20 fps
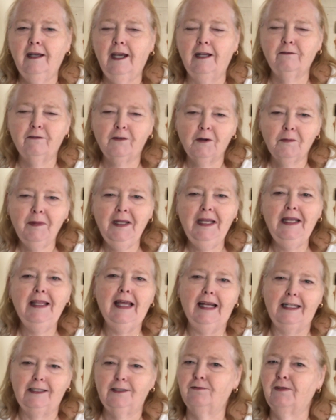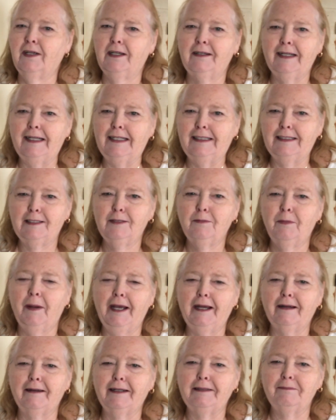and for me that's very
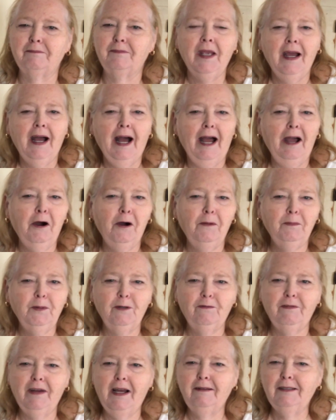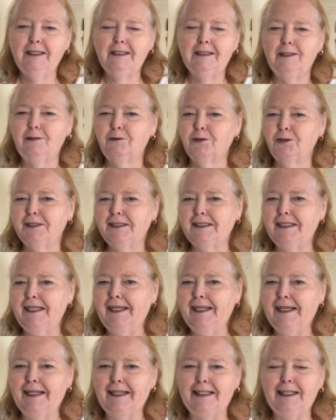inspiring. I hope you found this
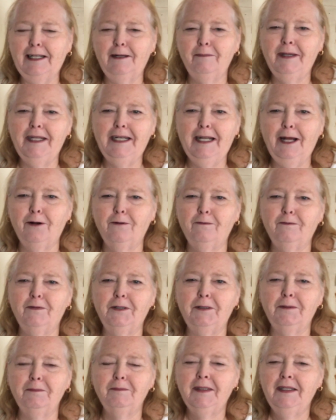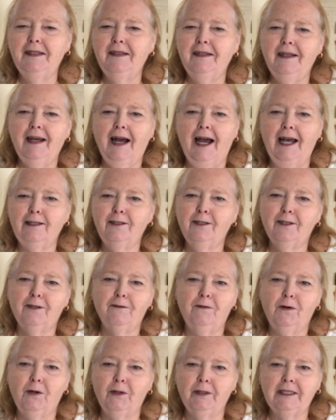interesting and a little bit helpful. I look
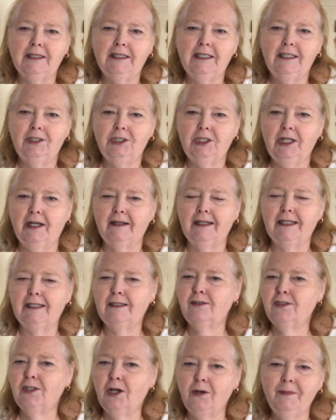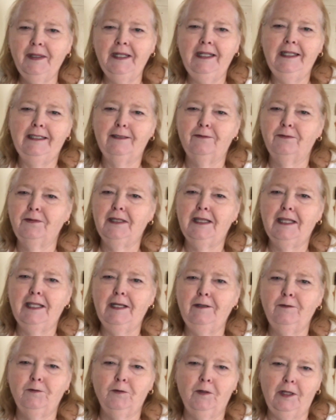forward to sharing so many different
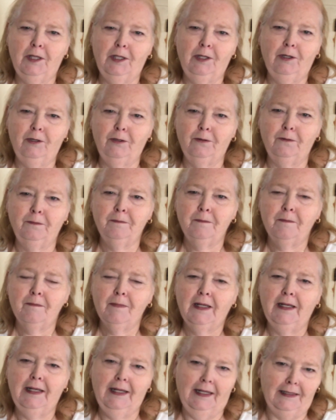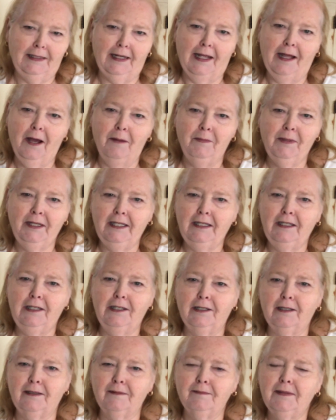things with you in the coming
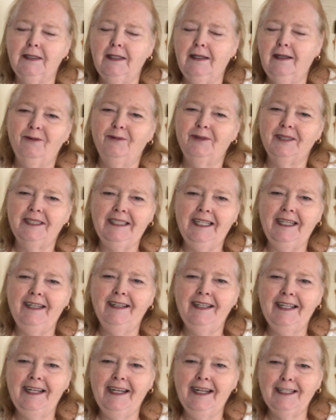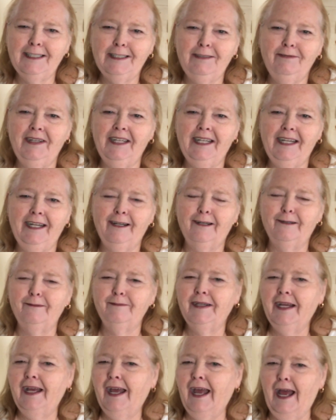year. We'll see you in the next video.
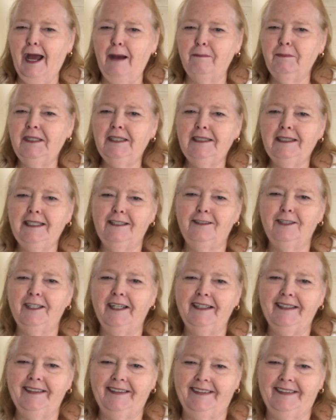Happy stitching!